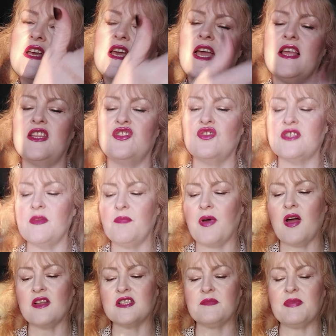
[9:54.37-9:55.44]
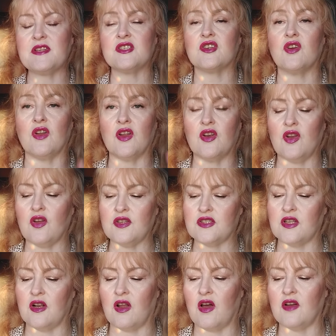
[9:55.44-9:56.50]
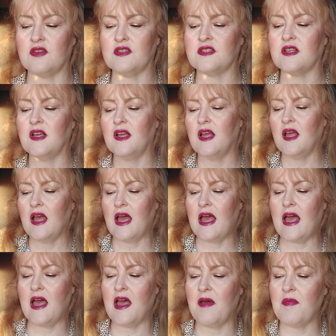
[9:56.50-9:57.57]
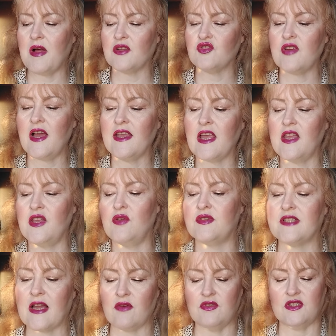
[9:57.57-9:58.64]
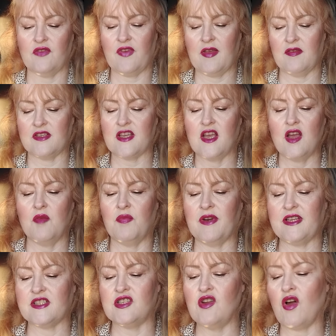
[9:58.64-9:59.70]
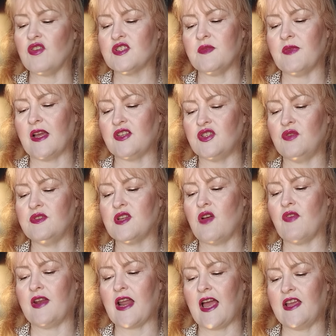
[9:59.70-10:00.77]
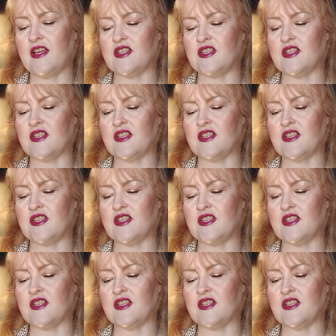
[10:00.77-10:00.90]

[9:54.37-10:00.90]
It does impart a bit of colour, not a lot. I'll try and get use out of it, but it's not something I'd use overnight.